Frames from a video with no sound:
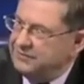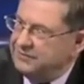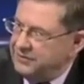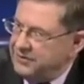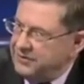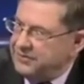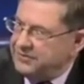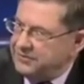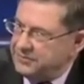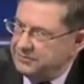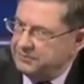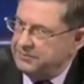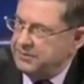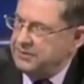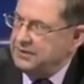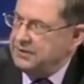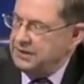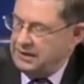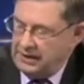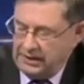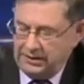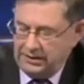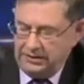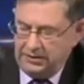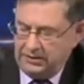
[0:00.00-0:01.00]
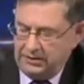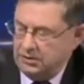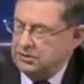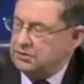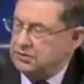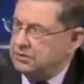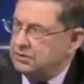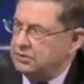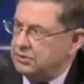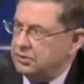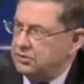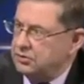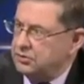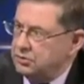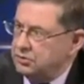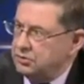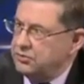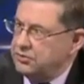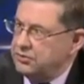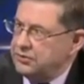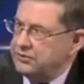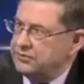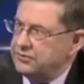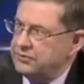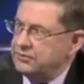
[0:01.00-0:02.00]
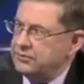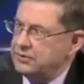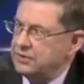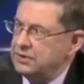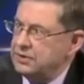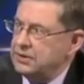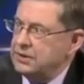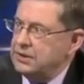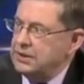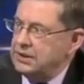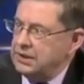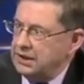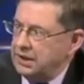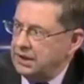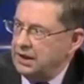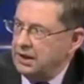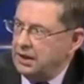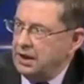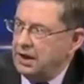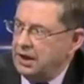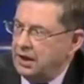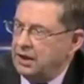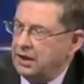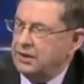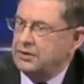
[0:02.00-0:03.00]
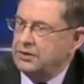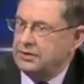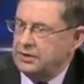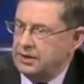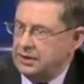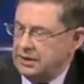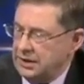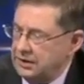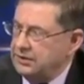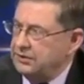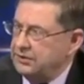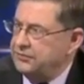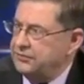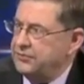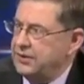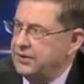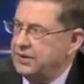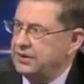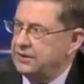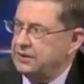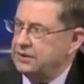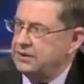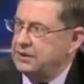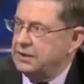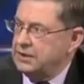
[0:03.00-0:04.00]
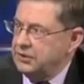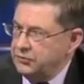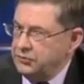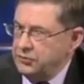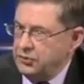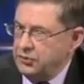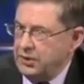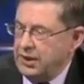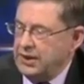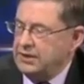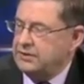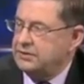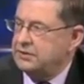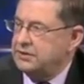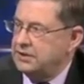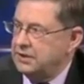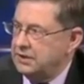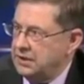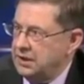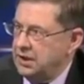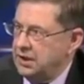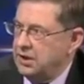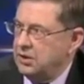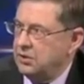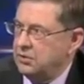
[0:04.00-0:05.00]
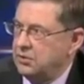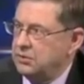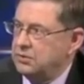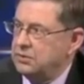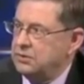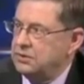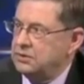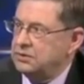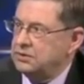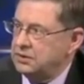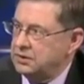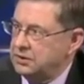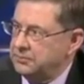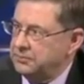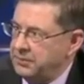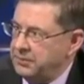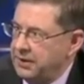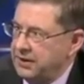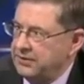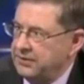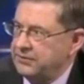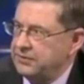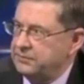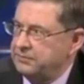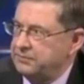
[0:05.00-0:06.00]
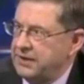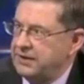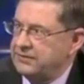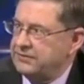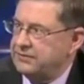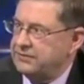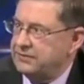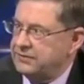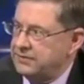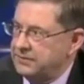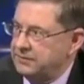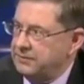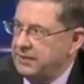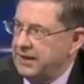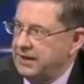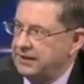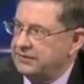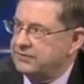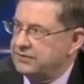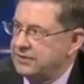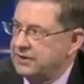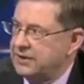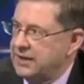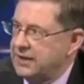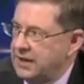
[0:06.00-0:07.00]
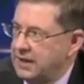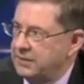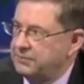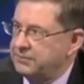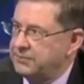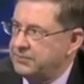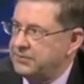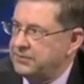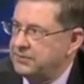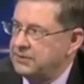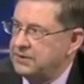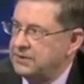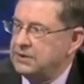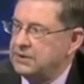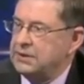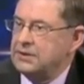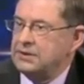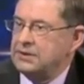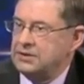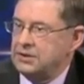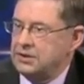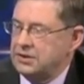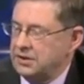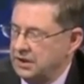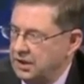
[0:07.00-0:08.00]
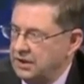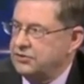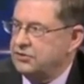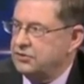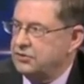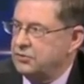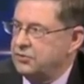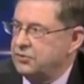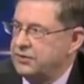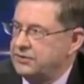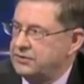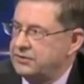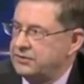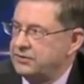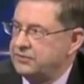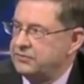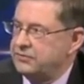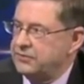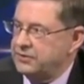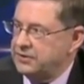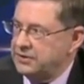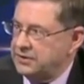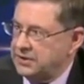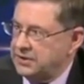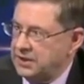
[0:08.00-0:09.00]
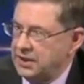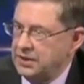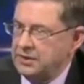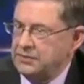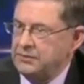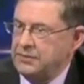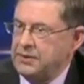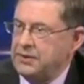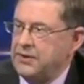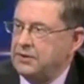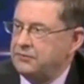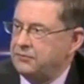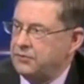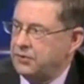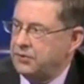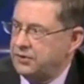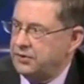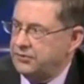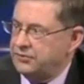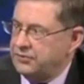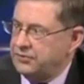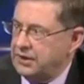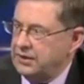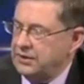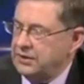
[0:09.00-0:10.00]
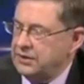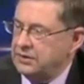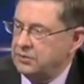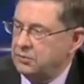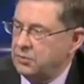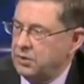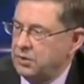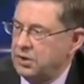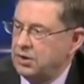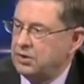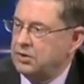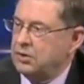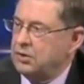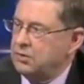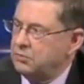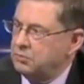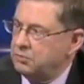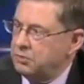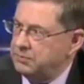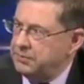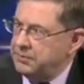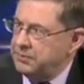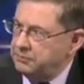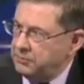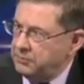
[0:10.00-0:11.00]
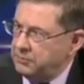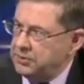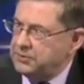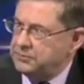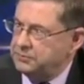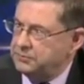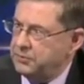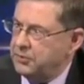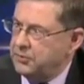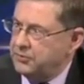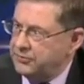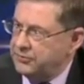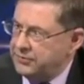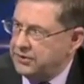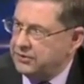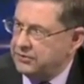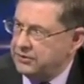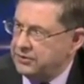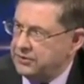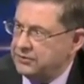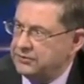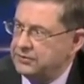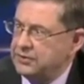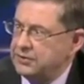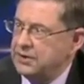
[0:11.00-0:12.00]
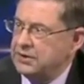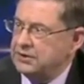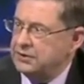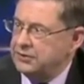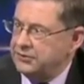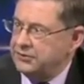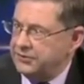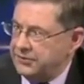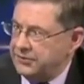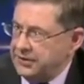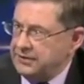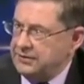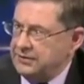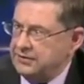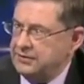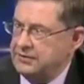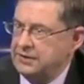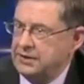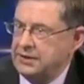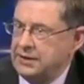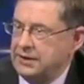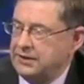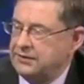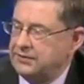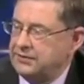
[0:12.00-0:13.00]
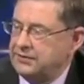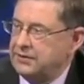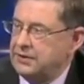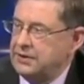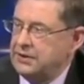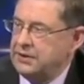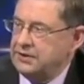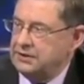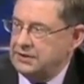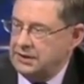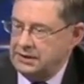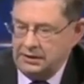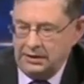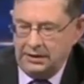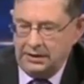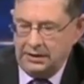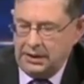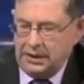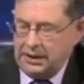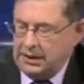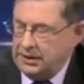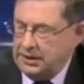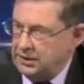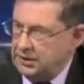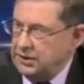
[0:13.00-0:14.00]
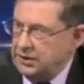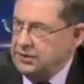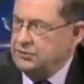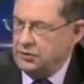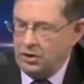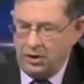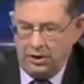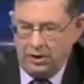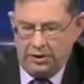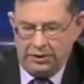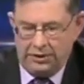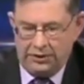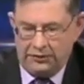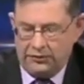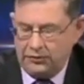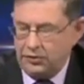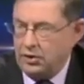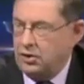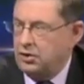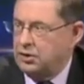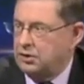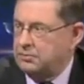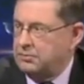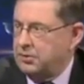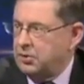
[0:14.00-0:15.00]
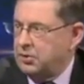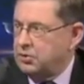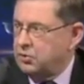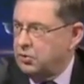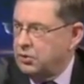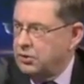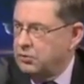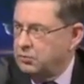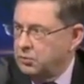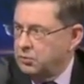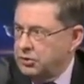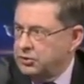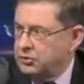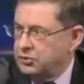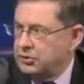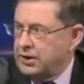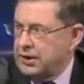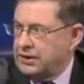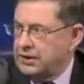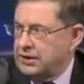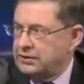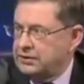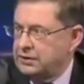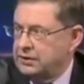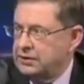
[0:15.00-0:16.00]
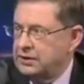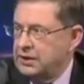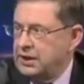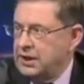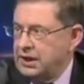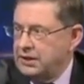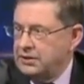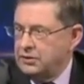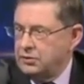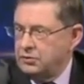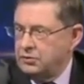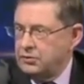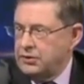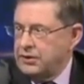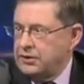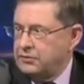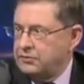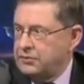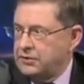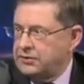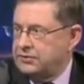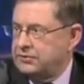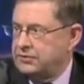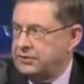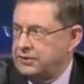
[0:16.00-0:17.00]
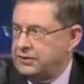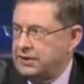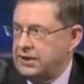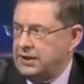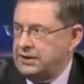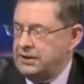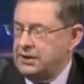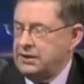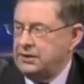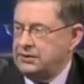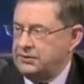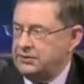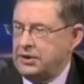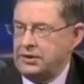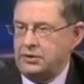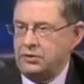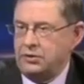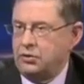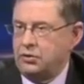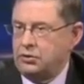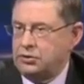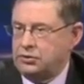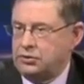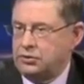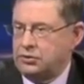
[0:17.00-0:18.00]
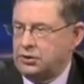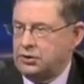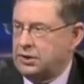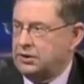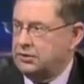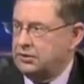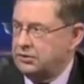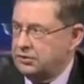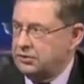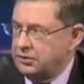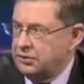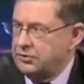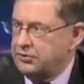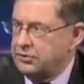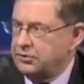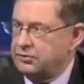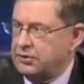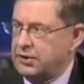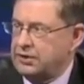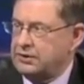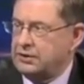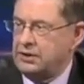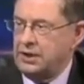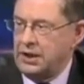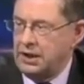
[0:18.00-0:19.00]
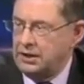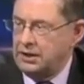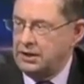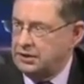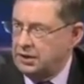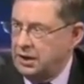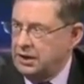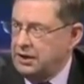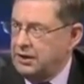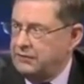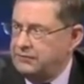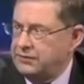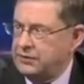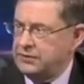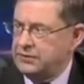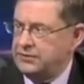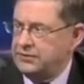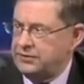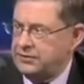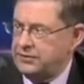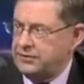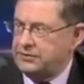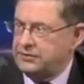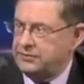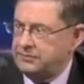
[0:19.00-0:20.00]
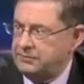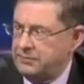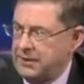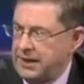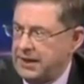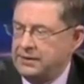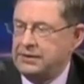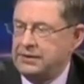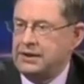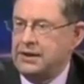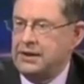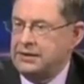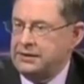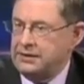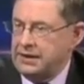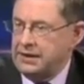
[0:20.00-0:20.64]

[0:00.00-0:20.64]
Yeah, very simple. And the two reasons are that, as I said, if you actually allow the deposit base of the banks collapse, the consequences for the economy, for our standing in the world, would be much more serious. The second thing is that it is all this talk about going one direction and agreeing with us and then saying, no, you should have gone in another direction, and not having a consistent path.